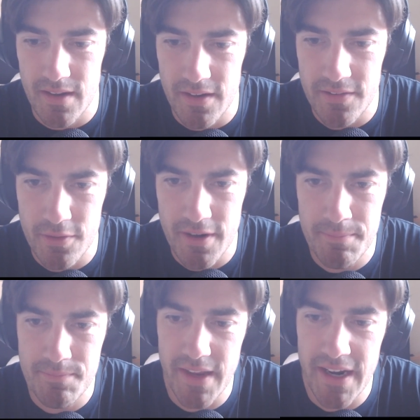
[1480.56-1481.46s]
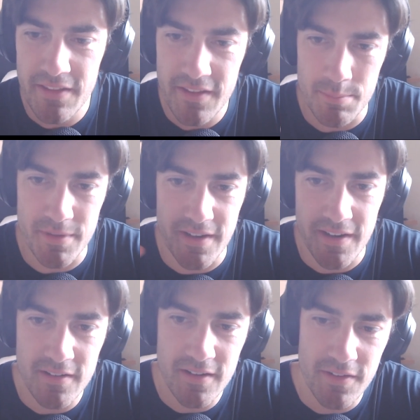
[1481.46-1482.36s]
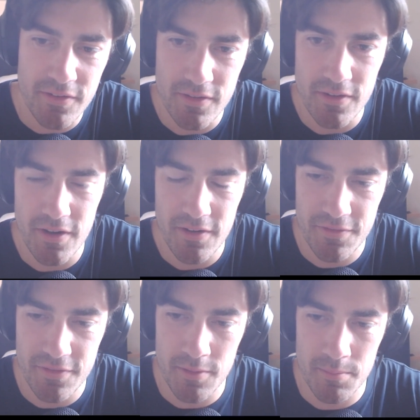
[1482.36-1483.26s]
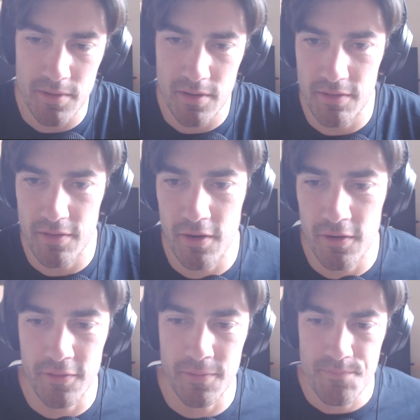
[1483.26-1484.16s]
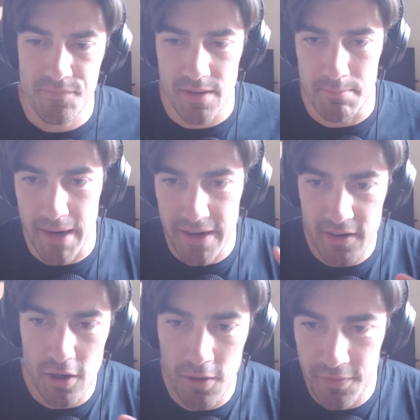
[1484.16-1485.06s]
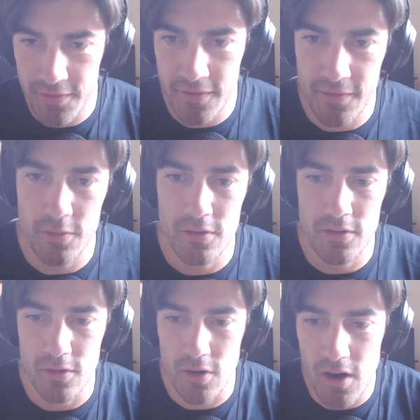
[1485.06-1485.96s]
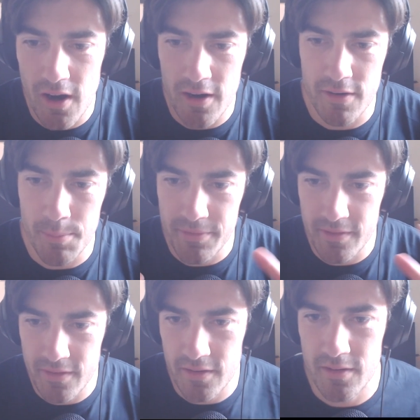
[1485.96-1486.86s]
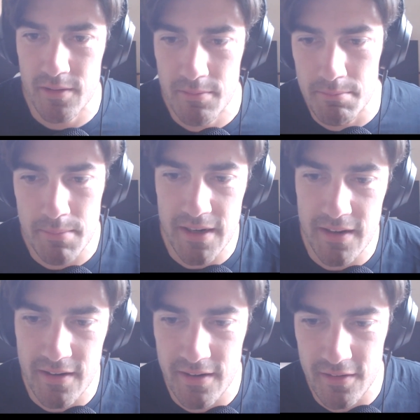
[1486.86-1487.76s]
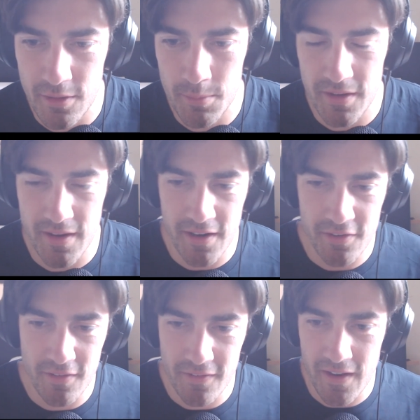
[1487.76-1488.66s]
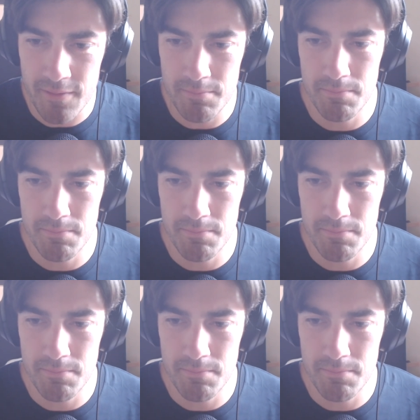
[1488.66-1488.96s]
Is there um, anything in particular that you learnt from uh, those media officers or, or higher ups in the media and communications team?